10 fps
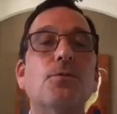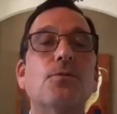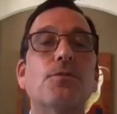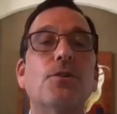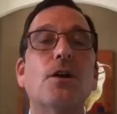
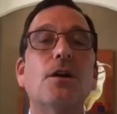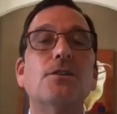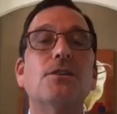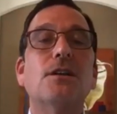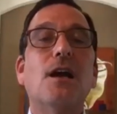With regard
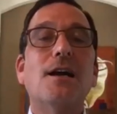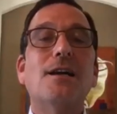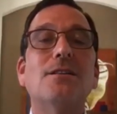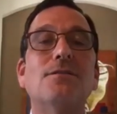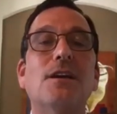to the
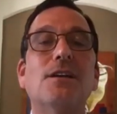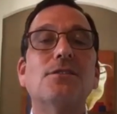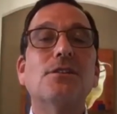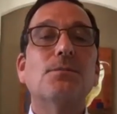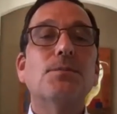EIDL advance,
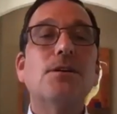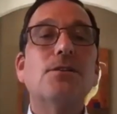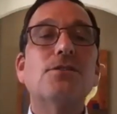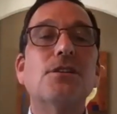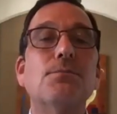it
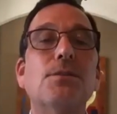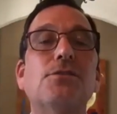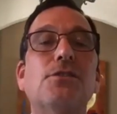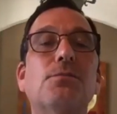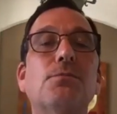appears that a
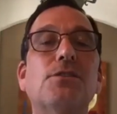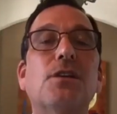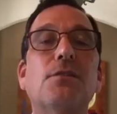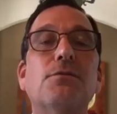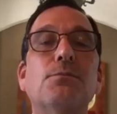business must
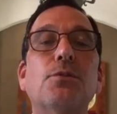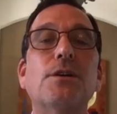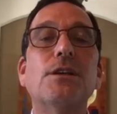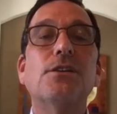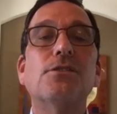have
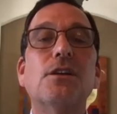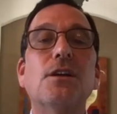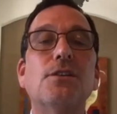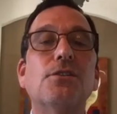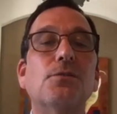employees.
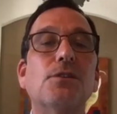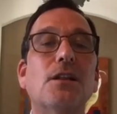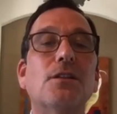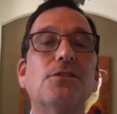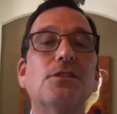This was
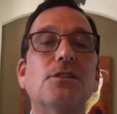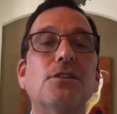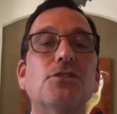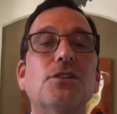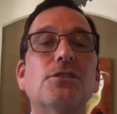not listed
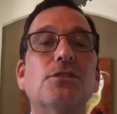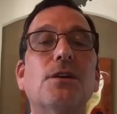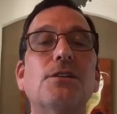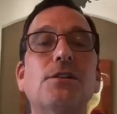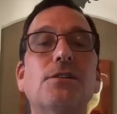initially as a
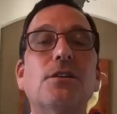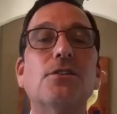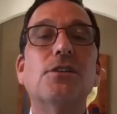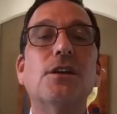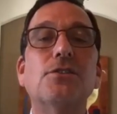criteria. It
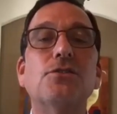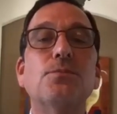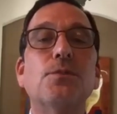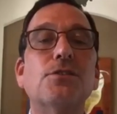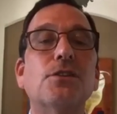looks like a
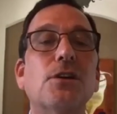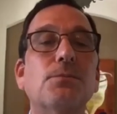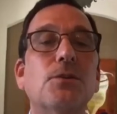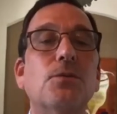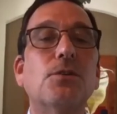two-person
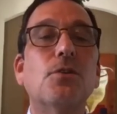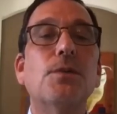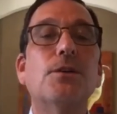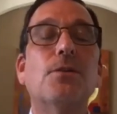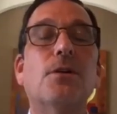company with no
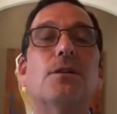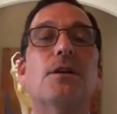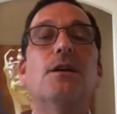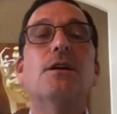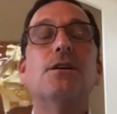payroll
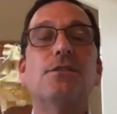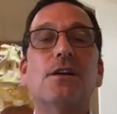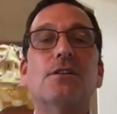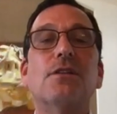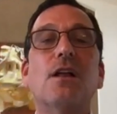is
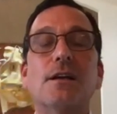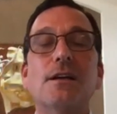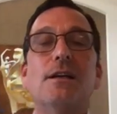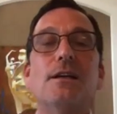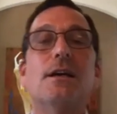out of luck.
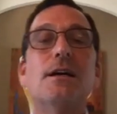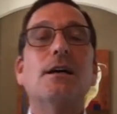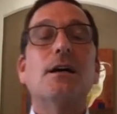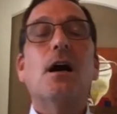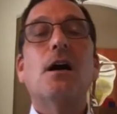Uh,
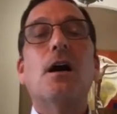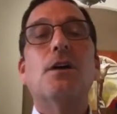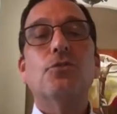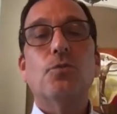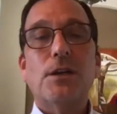
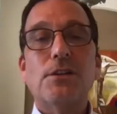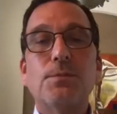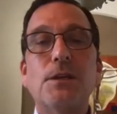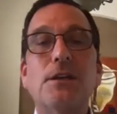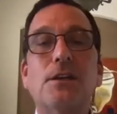under what is
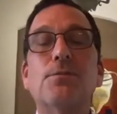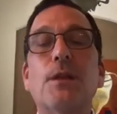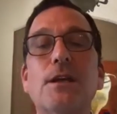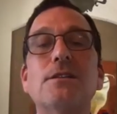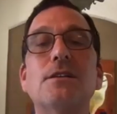being
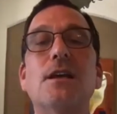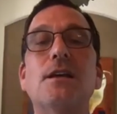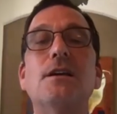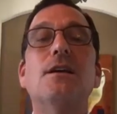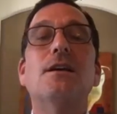explained
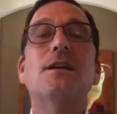today,